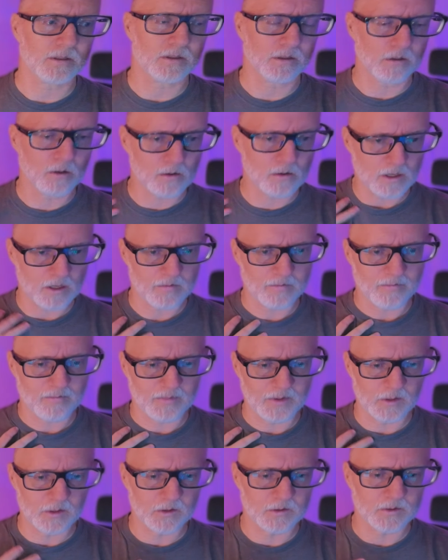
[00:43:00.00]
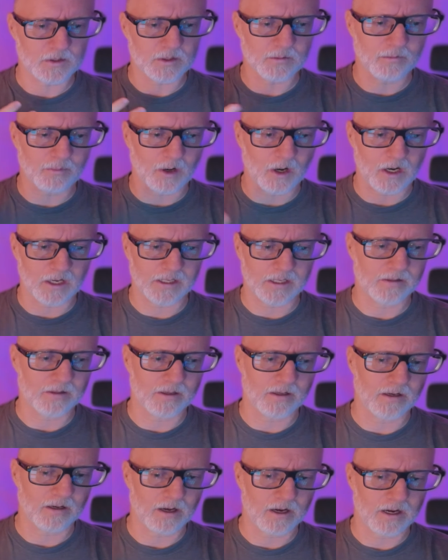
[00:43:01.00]
yoga builds the body
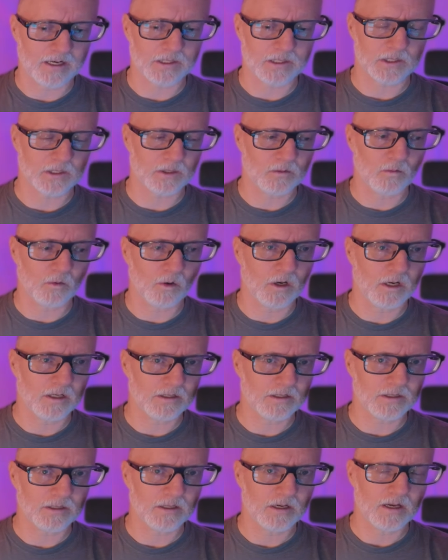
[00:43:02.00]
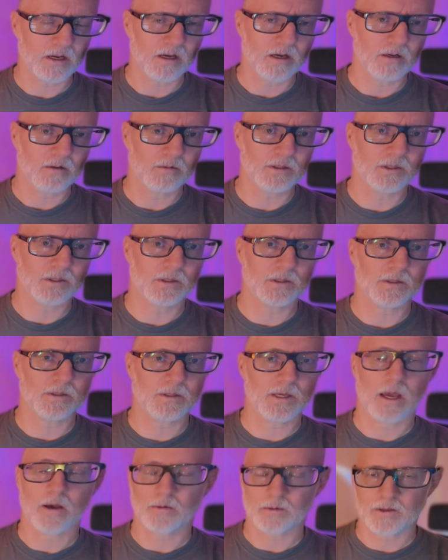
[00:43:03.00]
that I actually want, which is
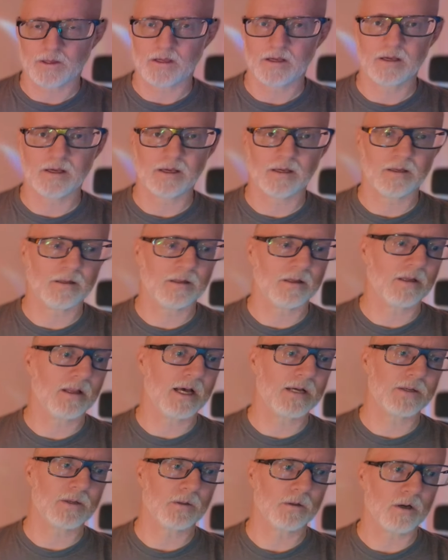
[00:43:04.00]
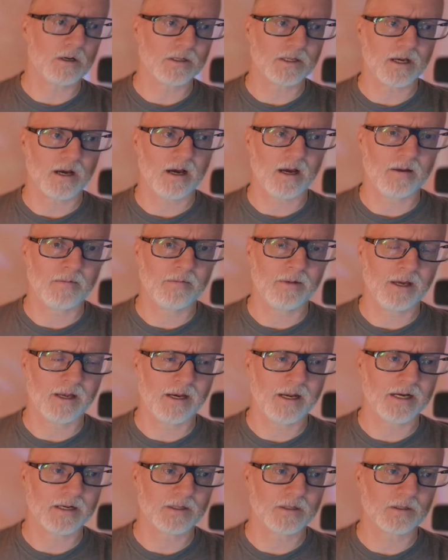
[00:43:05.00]
healthy, can last a long time, and
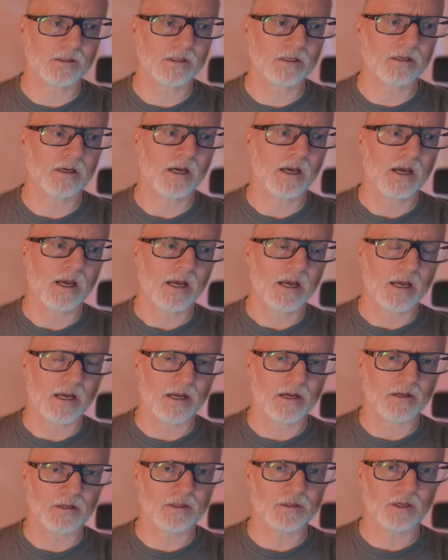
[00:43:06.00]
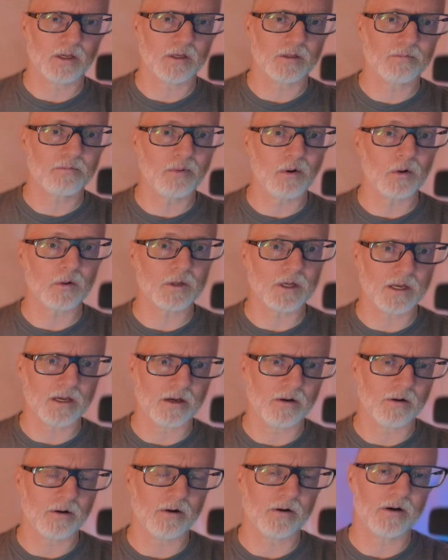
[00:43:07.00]
actually is is
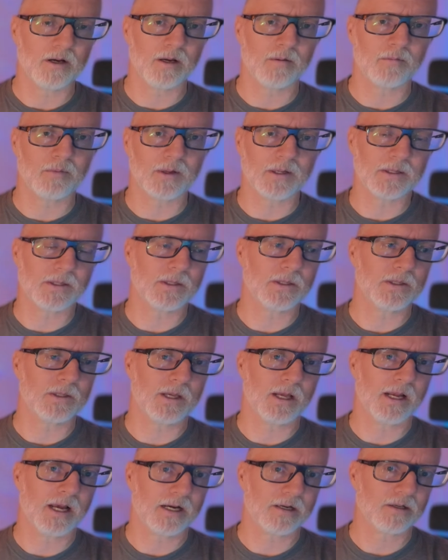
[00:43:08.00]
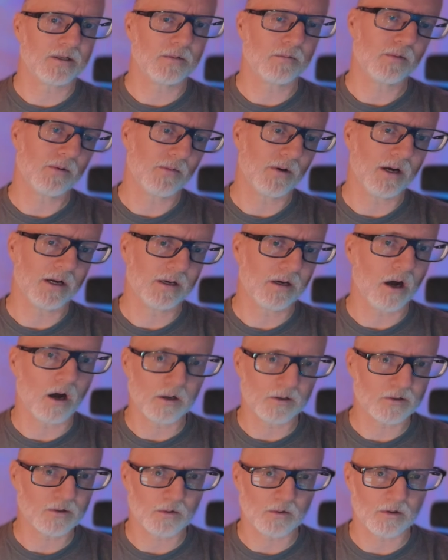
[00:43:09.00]
bulkier in places that actually provide
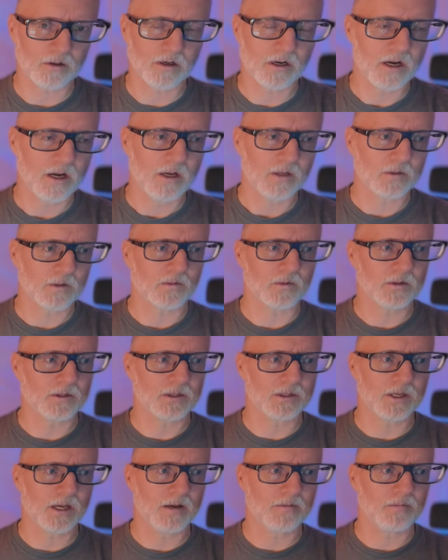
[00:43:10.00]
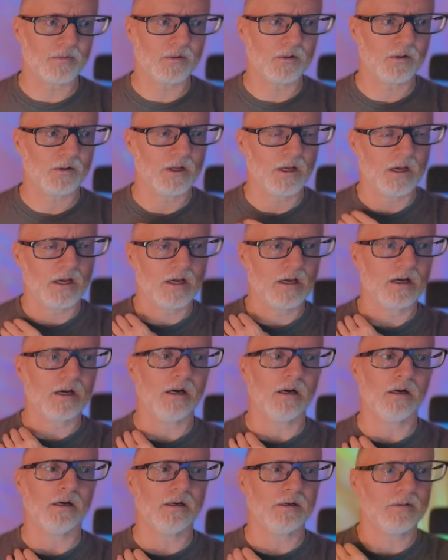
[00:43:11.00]
contour. So, for example,
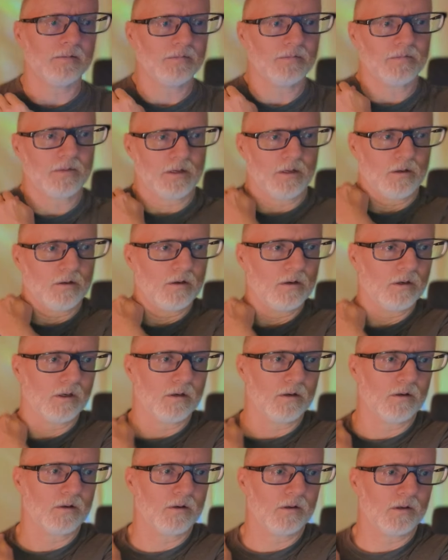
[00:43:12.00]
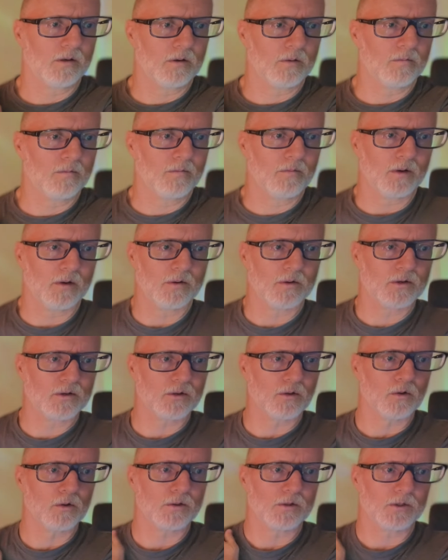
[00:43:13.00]
um, your your your your
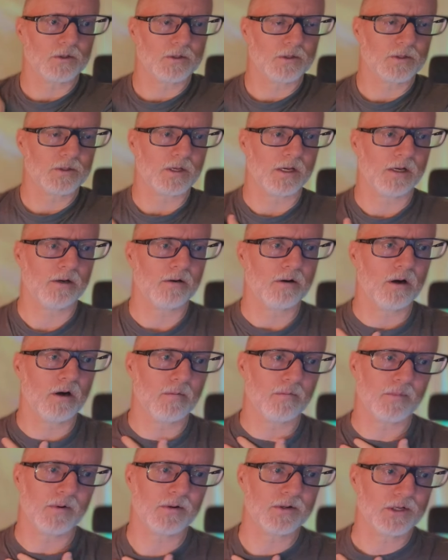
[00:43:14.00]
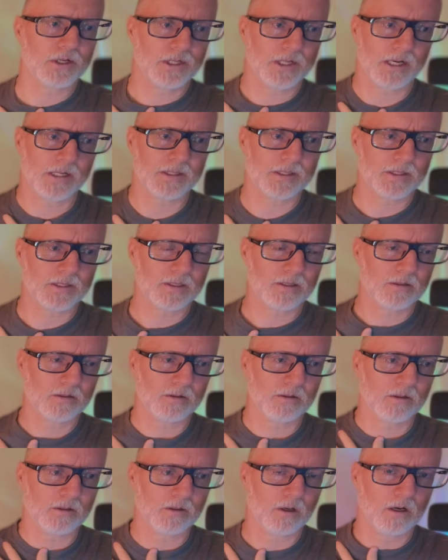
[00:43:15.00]
shoulders and your upper chest
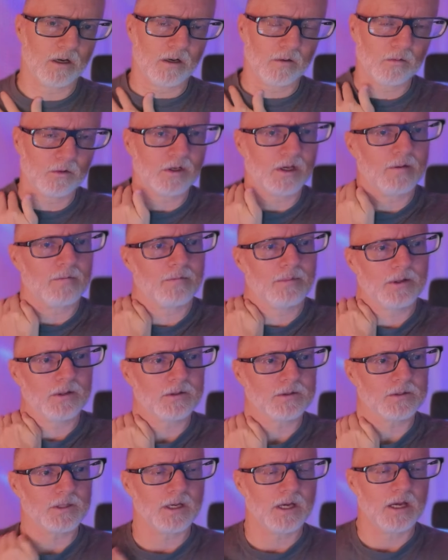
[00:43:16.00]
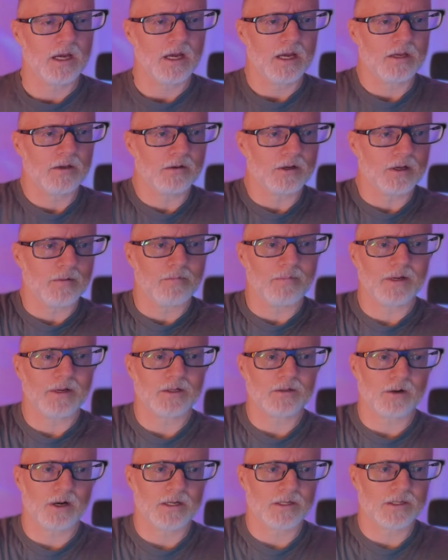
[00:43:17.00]
uh, will get built. You'll get big
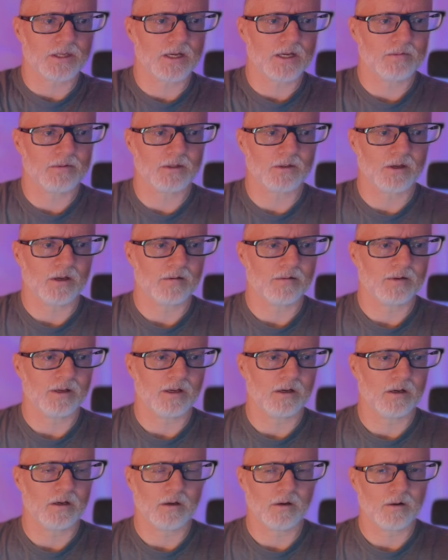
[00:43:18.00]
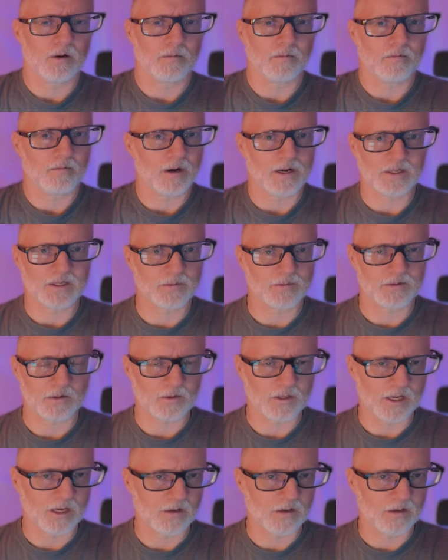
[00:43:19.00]
triceps. You'll get you know, your biceps don't get